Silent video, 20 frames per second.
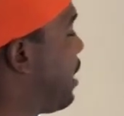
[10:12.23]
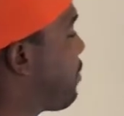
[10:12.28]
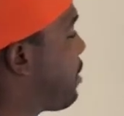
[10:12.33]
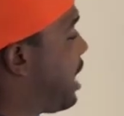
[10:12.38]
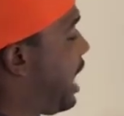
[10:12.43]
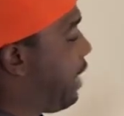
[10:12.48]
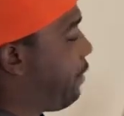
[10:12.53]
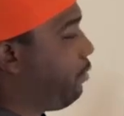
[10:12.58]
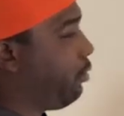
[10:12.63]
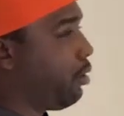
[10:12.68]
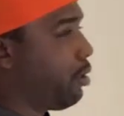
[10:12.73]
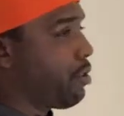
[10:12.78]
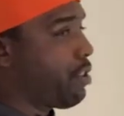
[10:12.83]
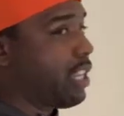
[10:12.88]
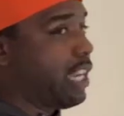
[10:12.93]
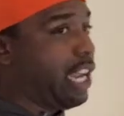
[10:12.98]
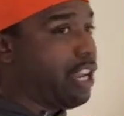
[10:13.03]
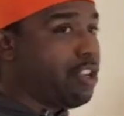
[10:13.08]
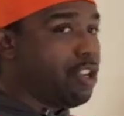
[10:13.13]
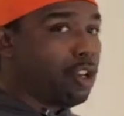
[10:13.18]
that I've learned
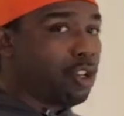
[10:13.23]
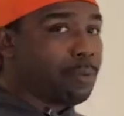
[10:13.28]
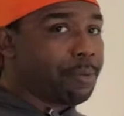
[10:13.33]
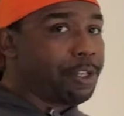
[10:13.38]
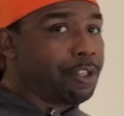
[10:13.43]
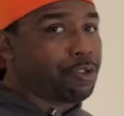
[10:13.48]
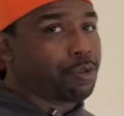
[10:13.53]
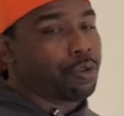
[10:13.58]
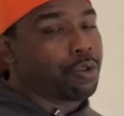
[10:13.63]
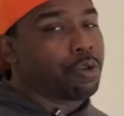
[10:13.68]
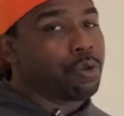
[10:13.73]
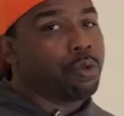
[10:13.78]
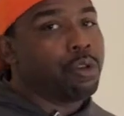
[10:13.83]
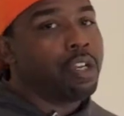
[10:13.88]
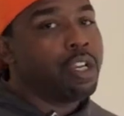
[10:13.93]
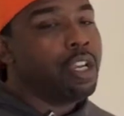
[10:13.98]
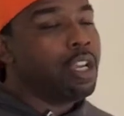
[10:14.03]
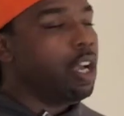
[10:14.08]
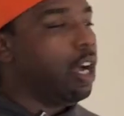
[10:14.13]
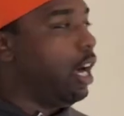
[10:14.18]
that I know to be
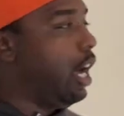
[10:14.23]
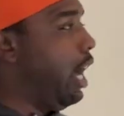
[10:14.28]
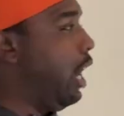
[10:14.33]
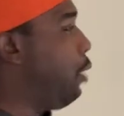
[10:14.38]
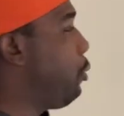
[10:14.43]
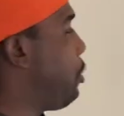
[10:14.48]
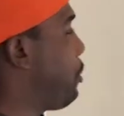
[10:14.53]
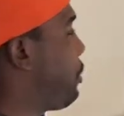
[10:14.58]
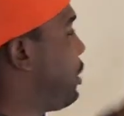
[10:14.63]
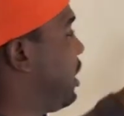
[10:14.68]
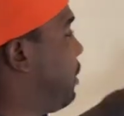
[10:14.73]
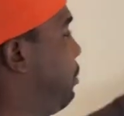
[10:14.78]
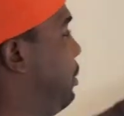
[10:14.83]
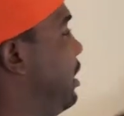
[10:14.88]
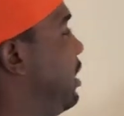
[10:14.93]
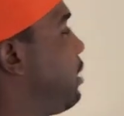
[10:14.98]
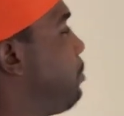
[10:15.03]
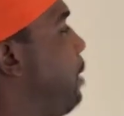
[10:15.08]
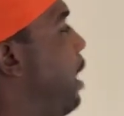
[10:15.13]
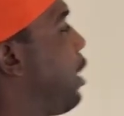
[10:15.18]
true with this
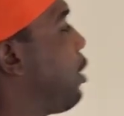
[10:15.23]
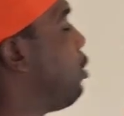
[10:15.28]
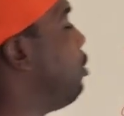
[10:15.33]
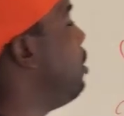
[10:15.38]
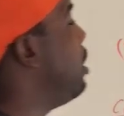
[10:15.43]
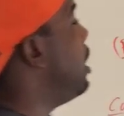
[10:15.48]
business model.